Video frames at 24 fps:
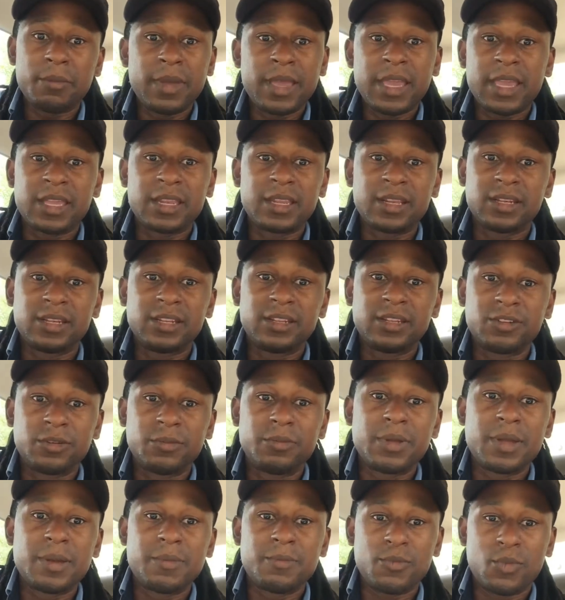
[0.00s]
making it a little
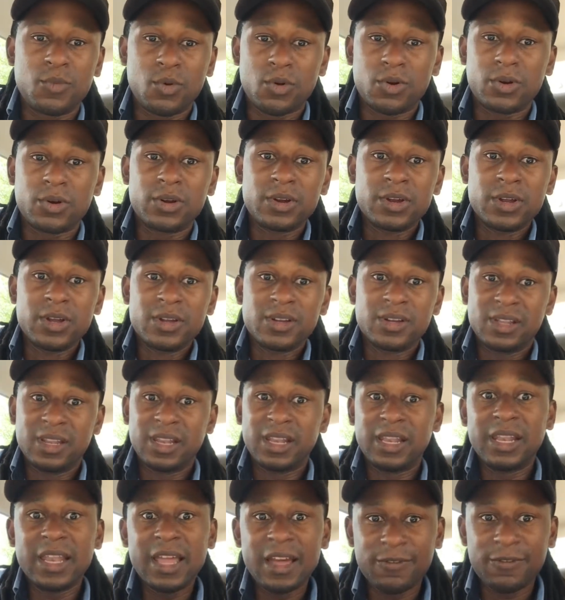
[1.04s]
bit more
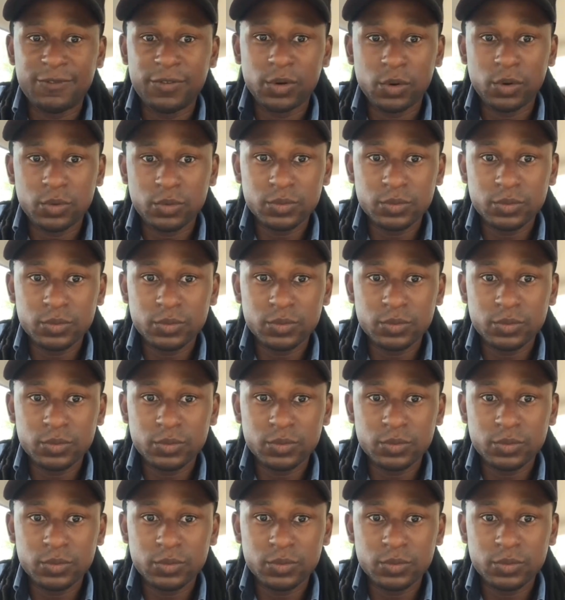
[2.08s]
level.